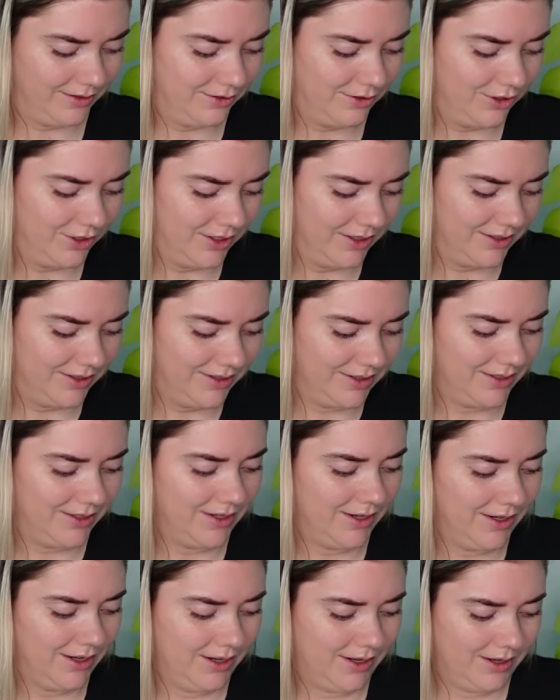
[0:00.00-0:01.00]
it's just
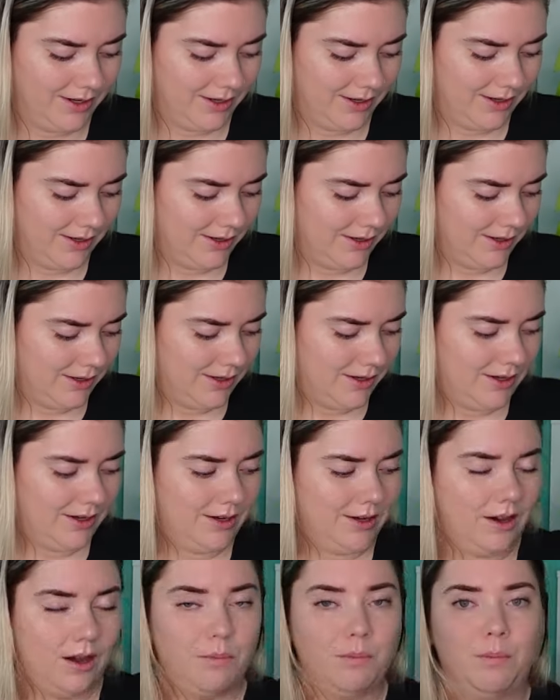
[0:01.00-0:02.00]

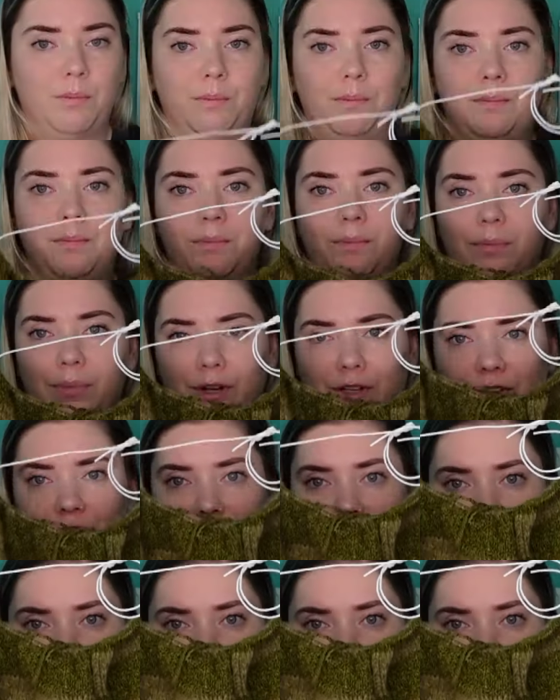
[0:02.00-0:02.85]
a bunch of